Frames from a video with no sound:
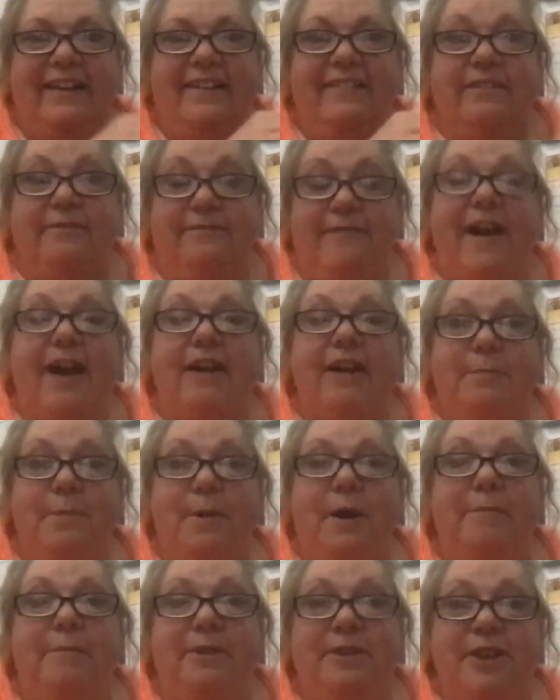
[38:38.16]
the fire
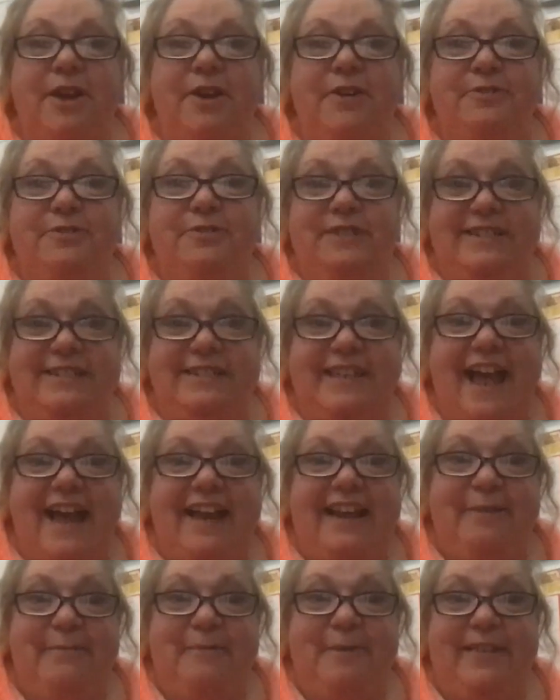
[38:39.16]
department knows
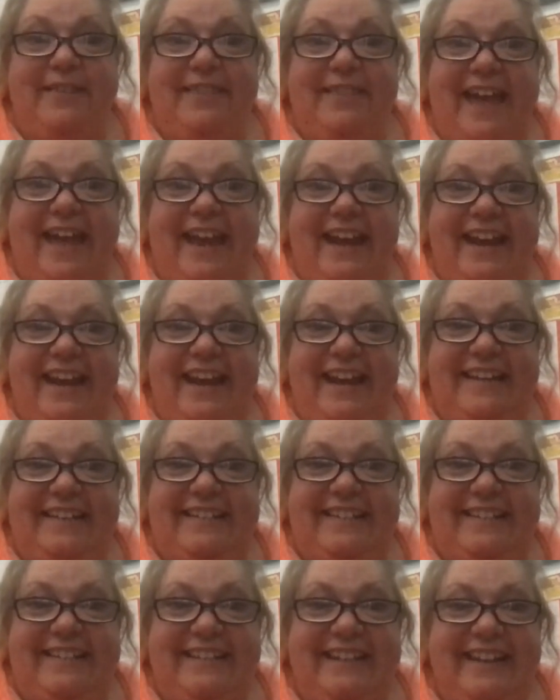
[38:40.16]
exactly what that
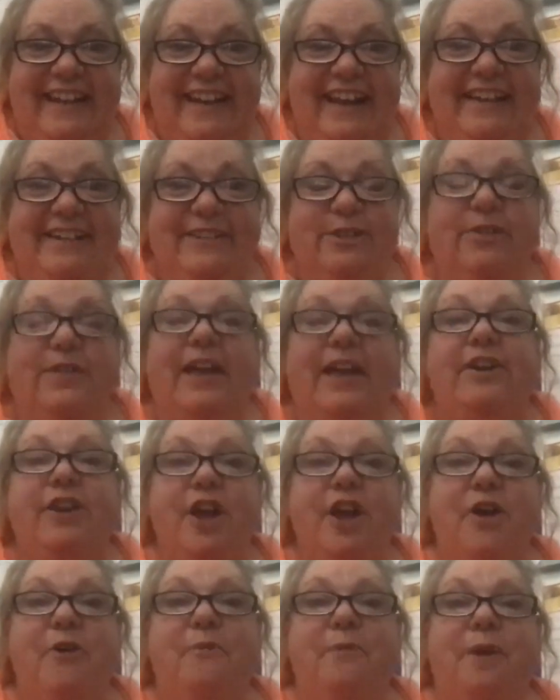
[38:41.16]
is. So they
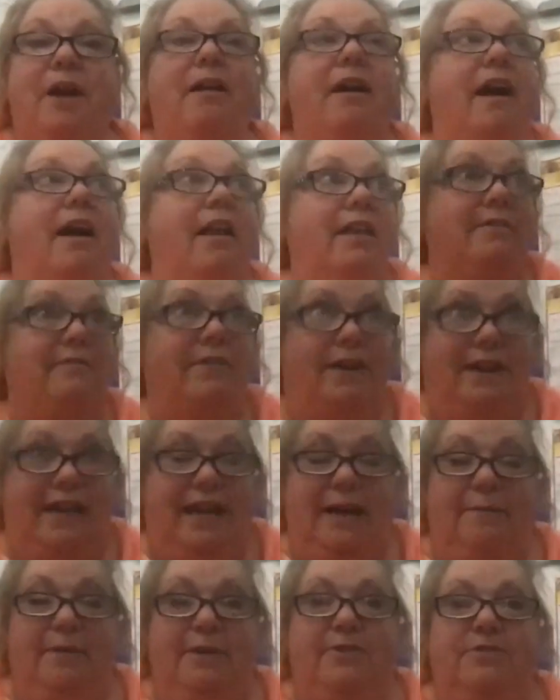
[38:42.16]
know where all of our
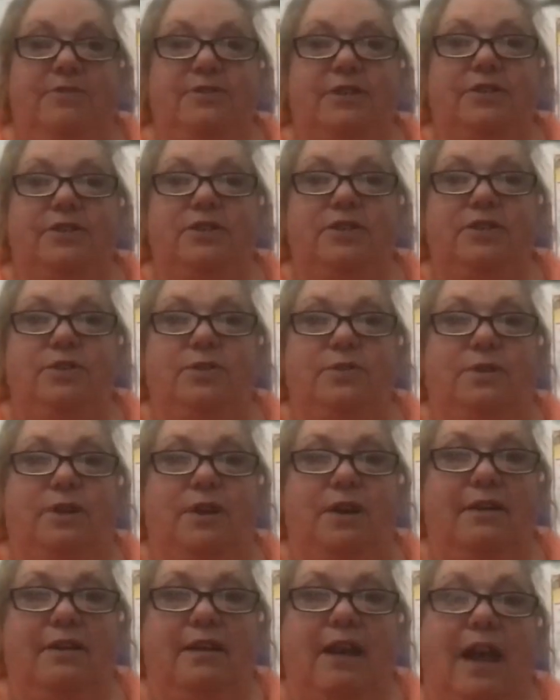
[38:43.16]
chemicals are
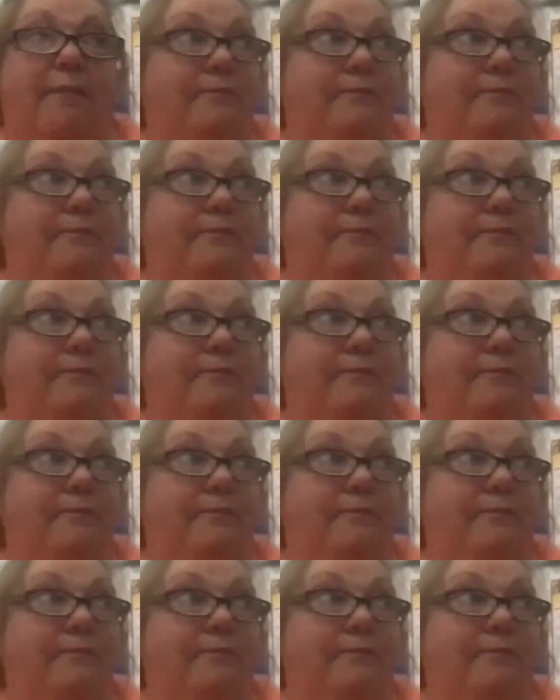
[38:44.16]
stored uh,